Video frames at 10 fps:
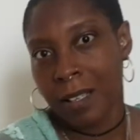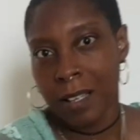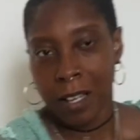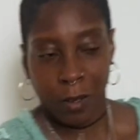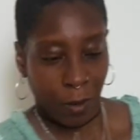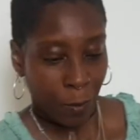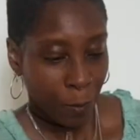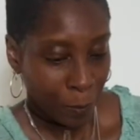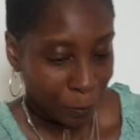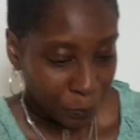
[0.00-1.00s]
you
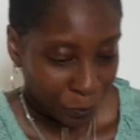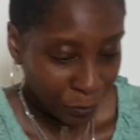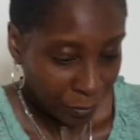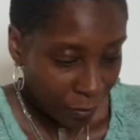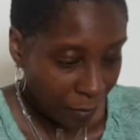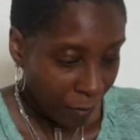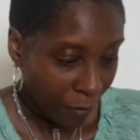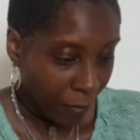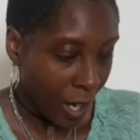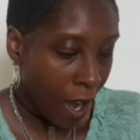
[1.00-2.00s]
know.
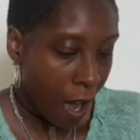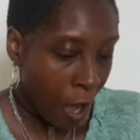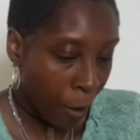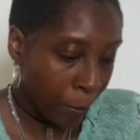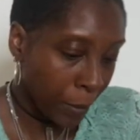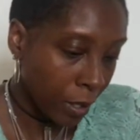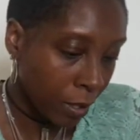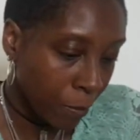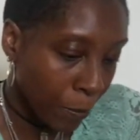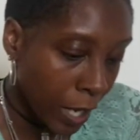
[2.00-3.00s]
Um,
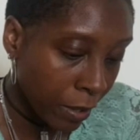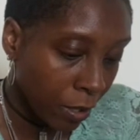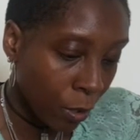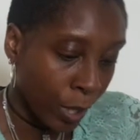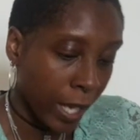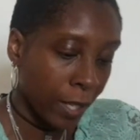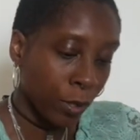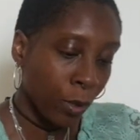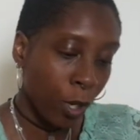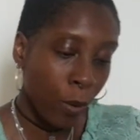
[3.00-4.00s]
but okay,
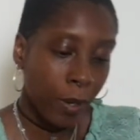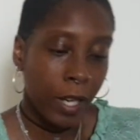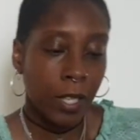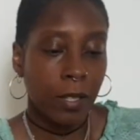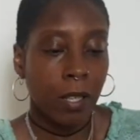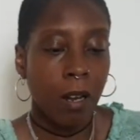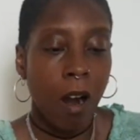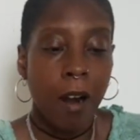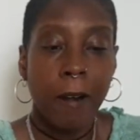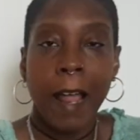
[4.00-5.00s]
so Aquarius, the
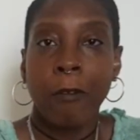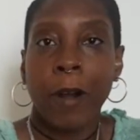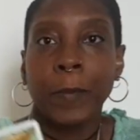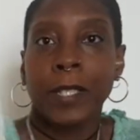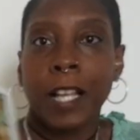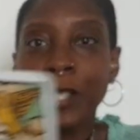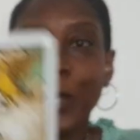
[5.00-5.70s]
card that represents